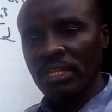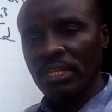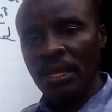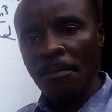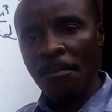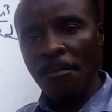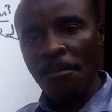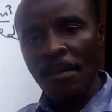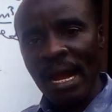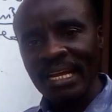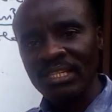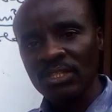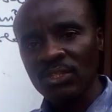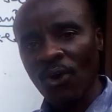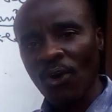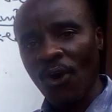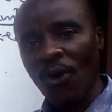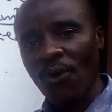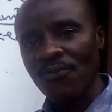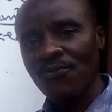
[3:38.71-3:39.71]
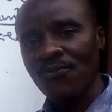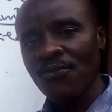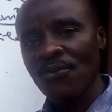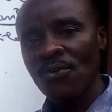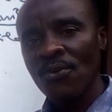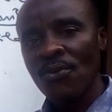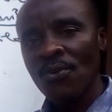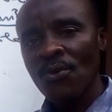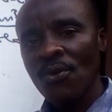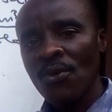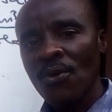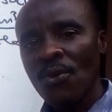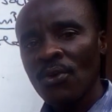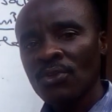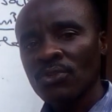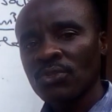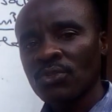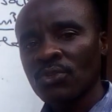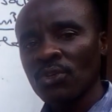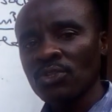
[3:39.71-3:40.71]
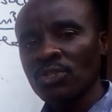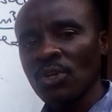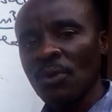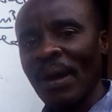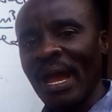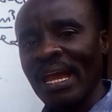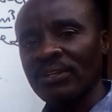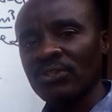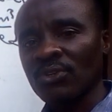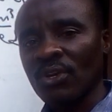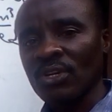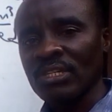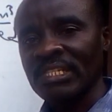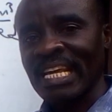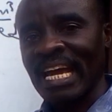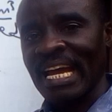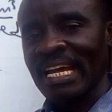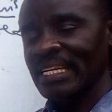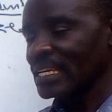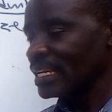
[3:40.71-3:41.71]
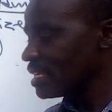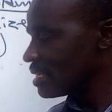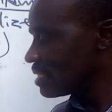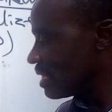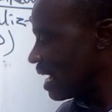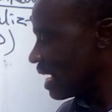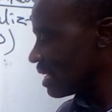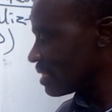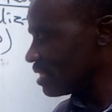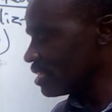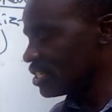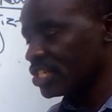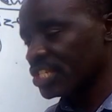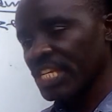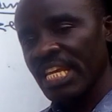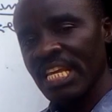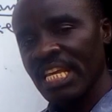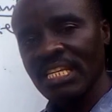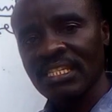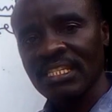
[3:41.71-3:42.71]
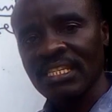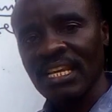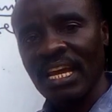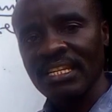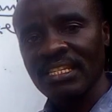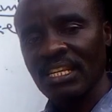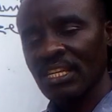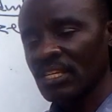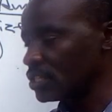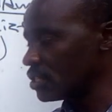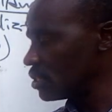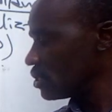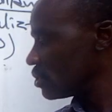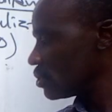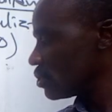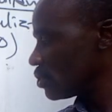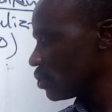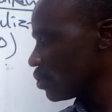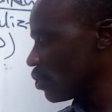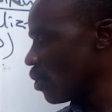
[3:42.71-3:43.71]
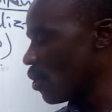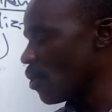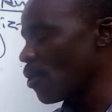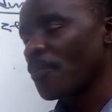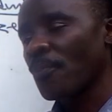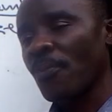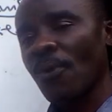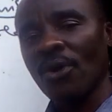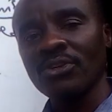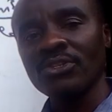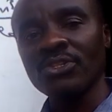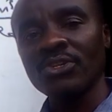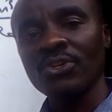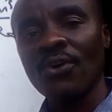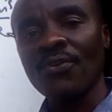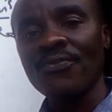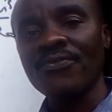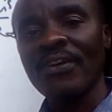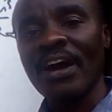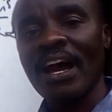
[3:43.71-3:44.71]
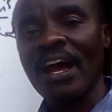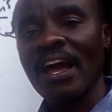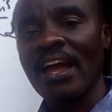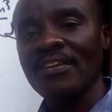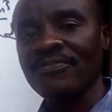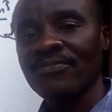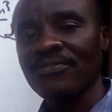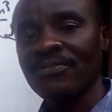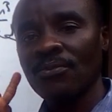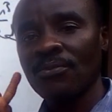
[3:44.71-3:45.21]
the mass of sodium hydroxide that is inside this 0.05